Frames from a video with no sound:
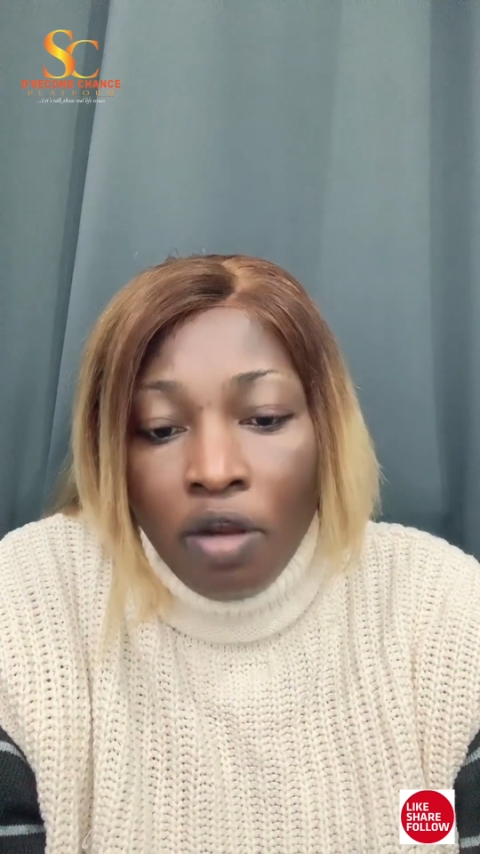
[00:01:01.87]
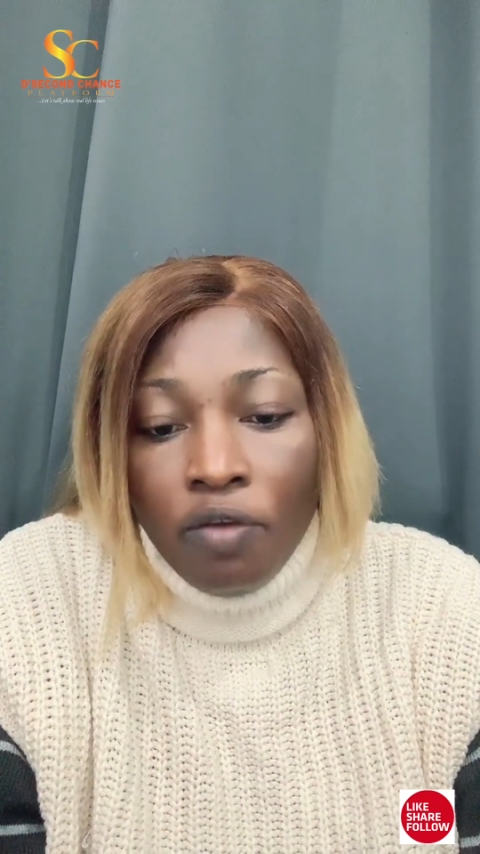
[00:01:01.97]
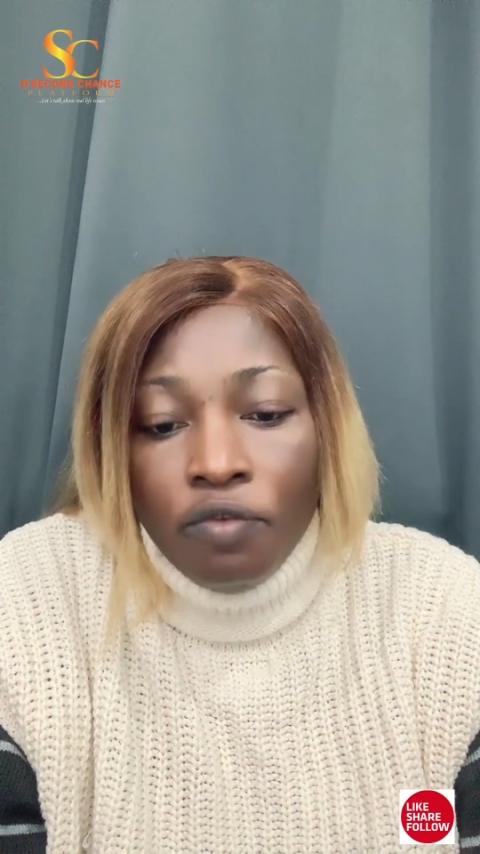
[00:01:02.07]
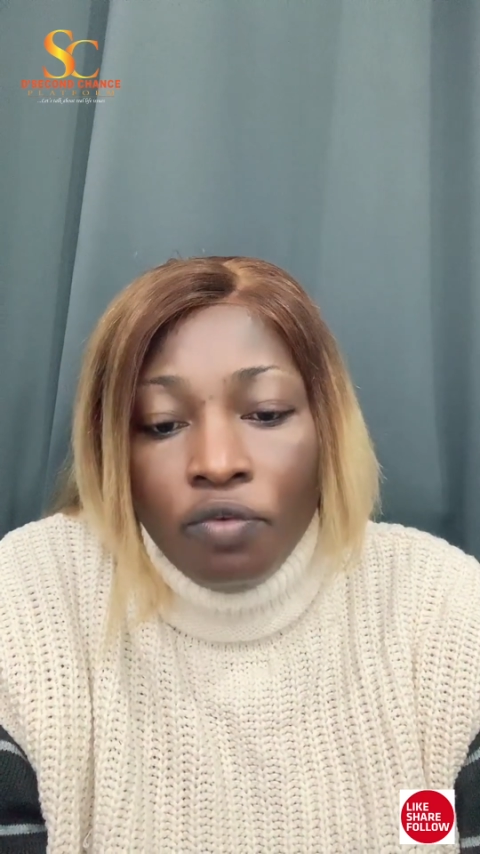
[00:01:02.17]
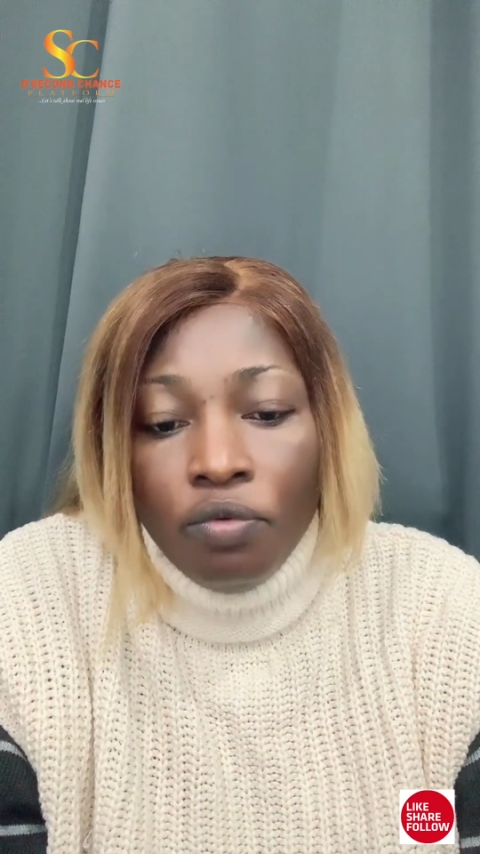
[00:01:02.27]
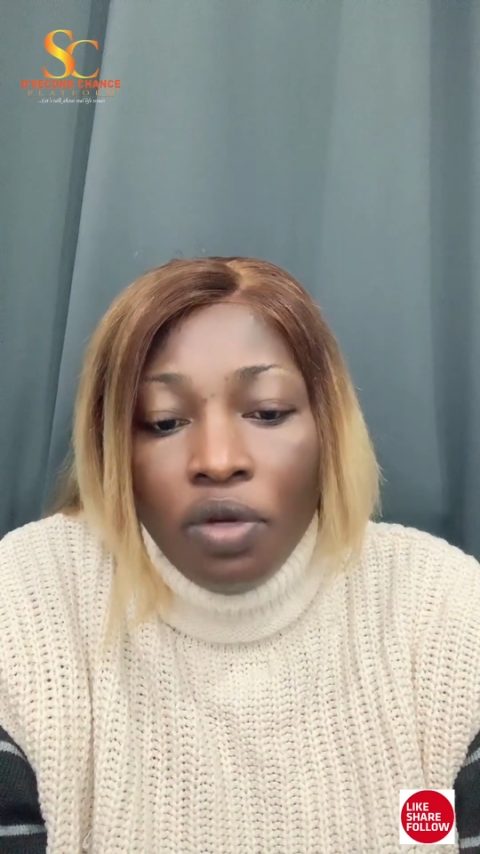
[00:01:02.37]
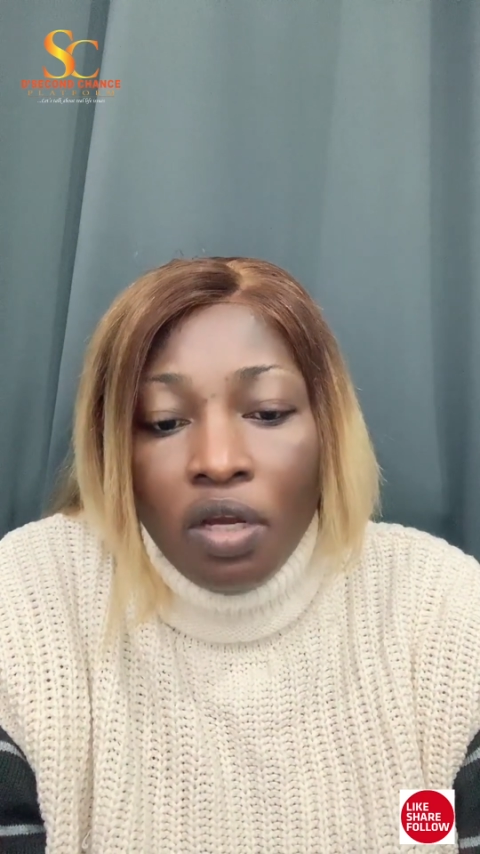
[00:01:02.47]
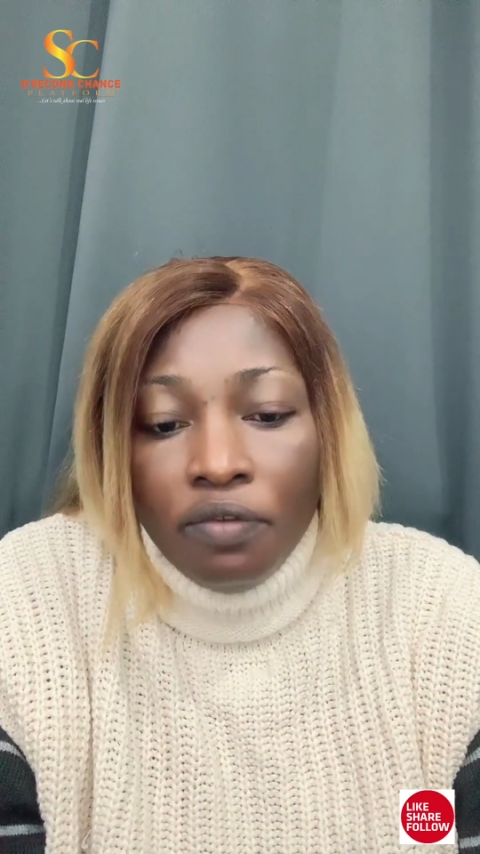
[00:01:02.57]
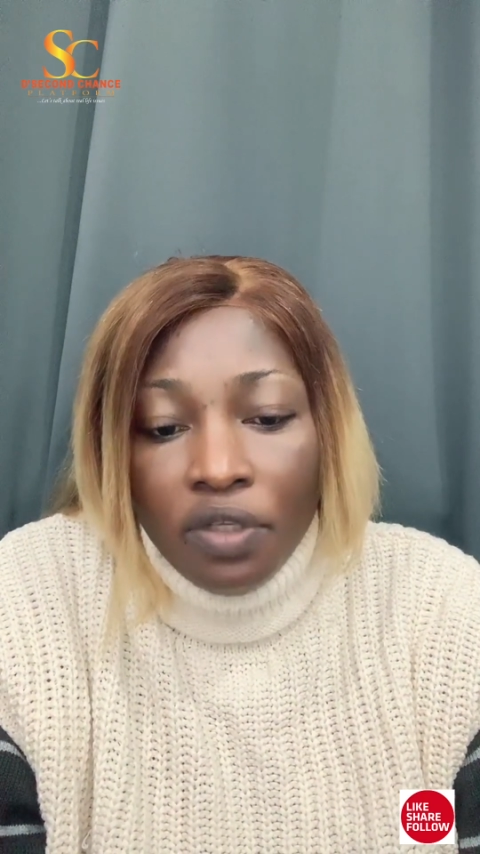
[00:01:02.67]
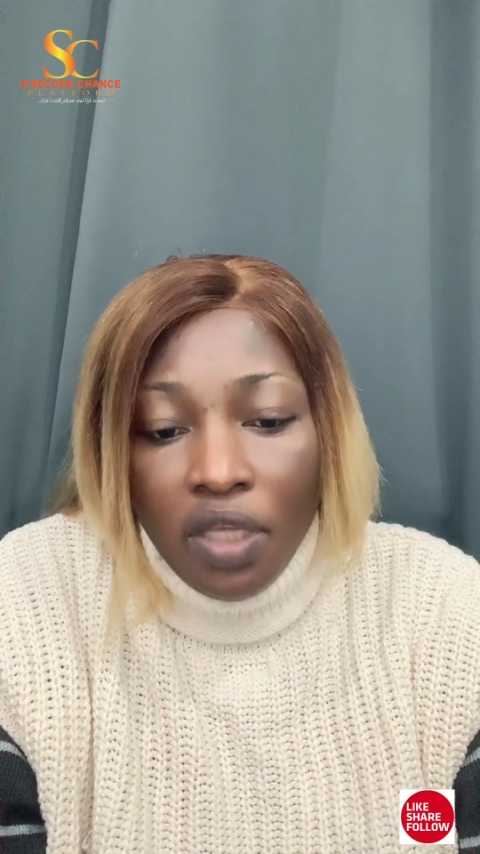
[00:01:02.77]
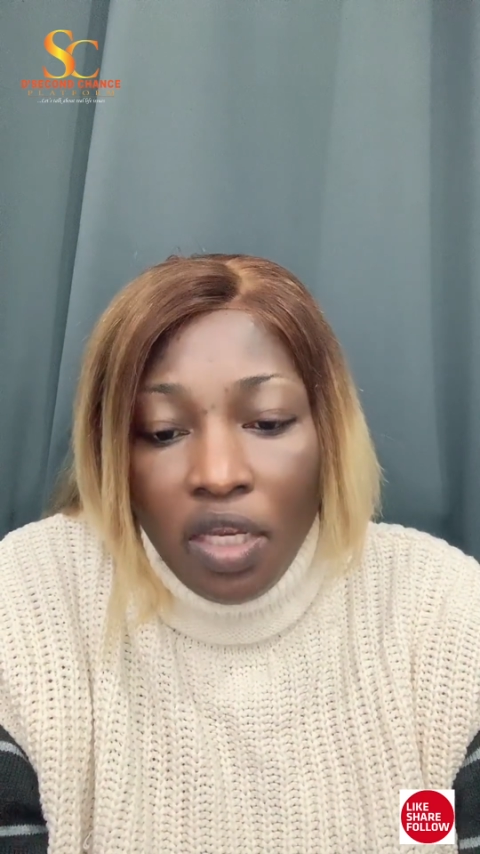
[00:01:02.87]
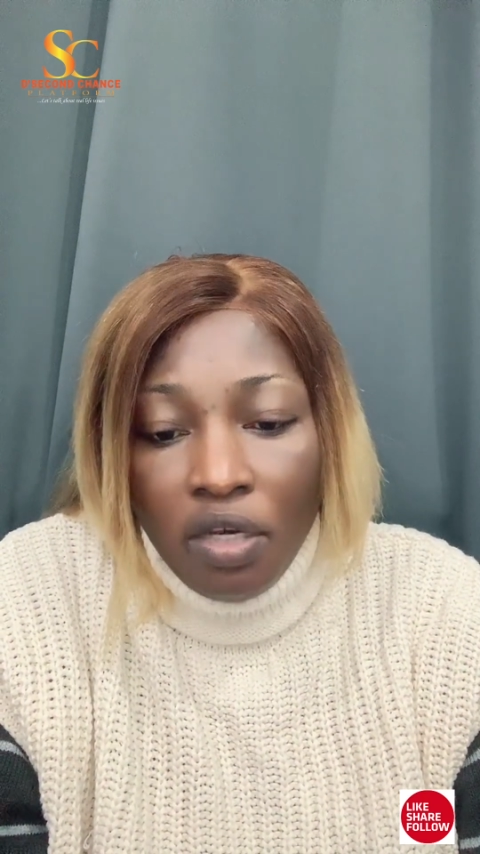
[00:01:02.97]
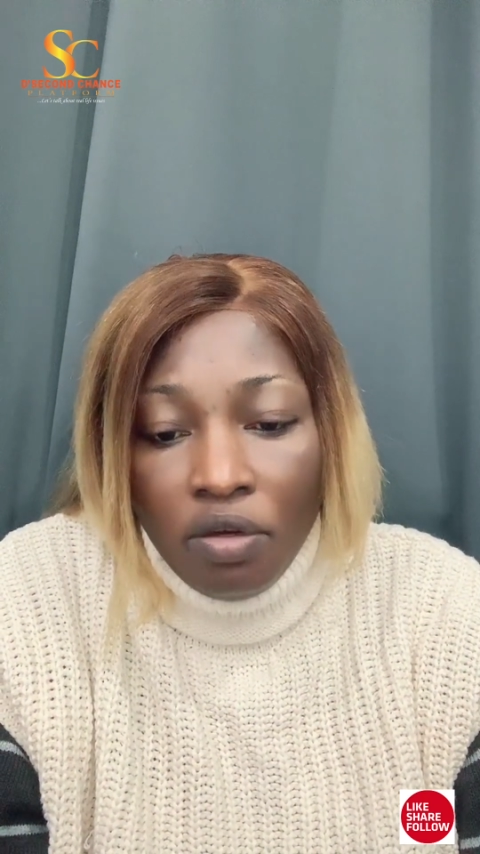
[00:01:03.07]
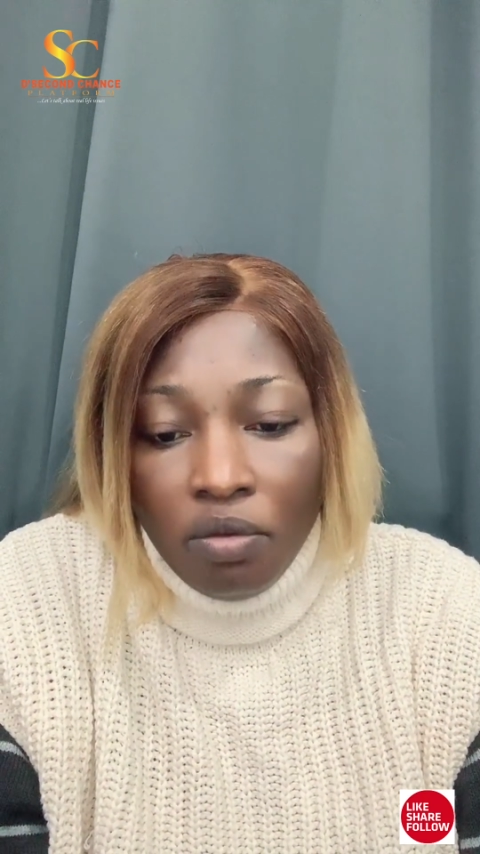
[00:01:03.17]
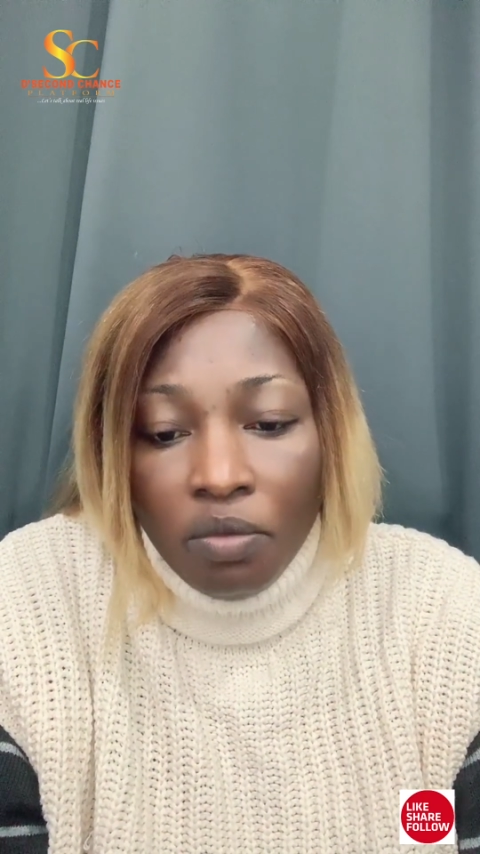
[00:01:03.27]
and of the ruler of the
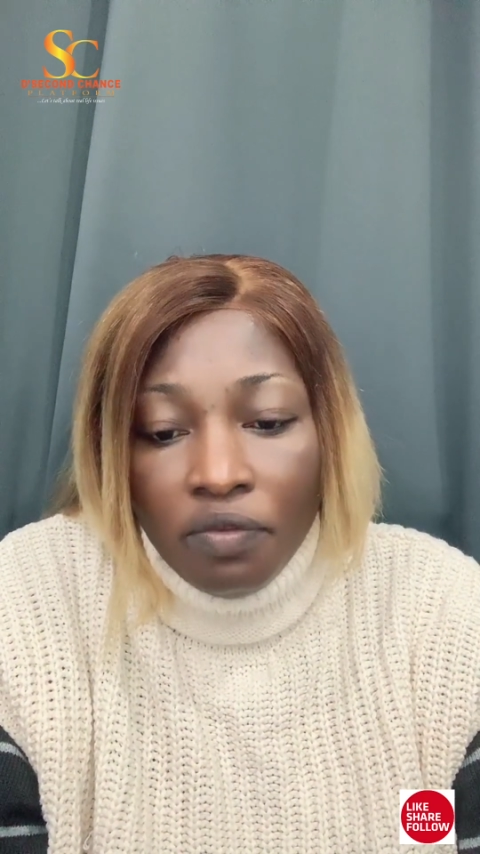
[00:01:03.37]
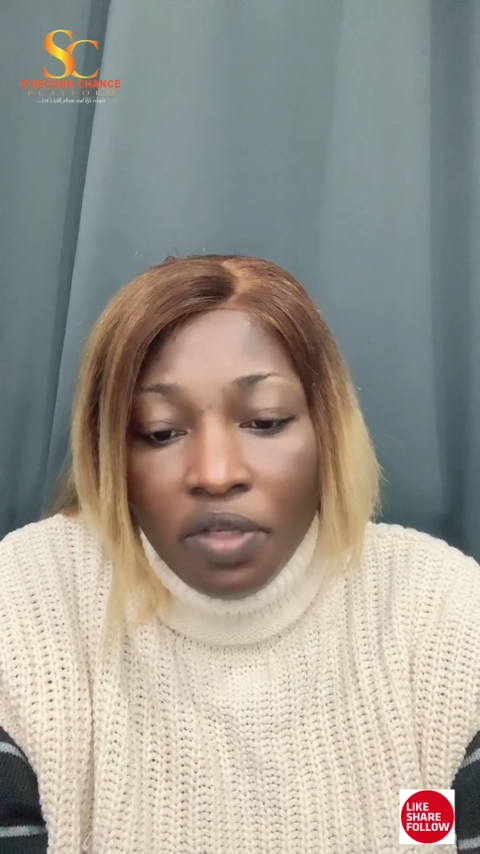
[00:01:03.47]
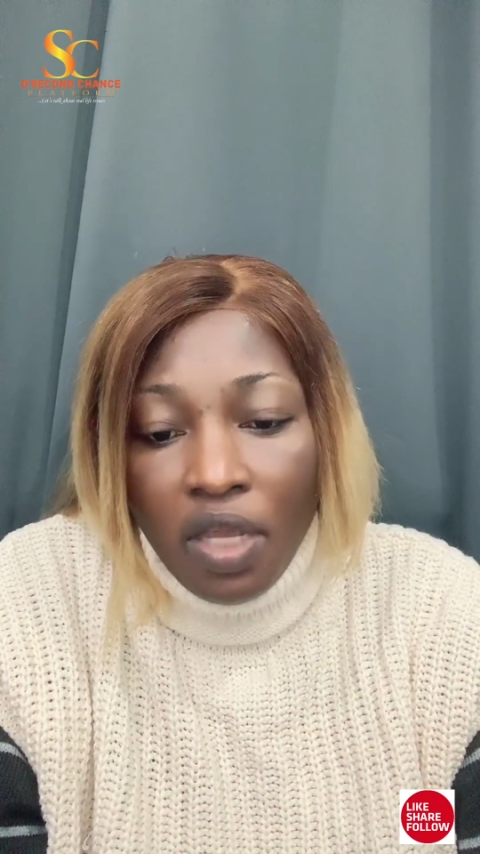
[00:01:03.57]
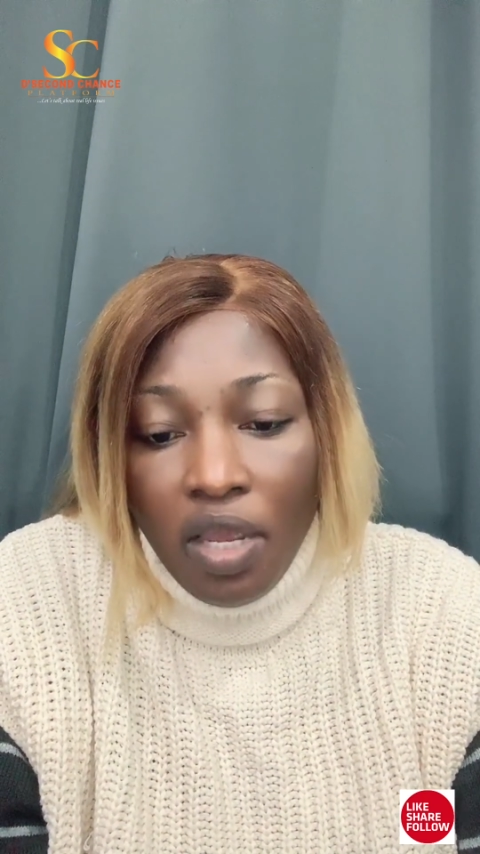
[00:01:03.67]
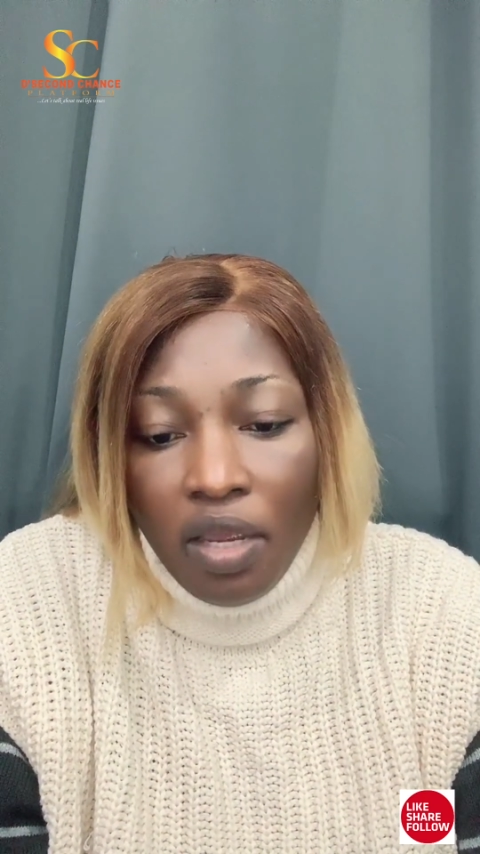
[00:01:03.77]
kingdom of the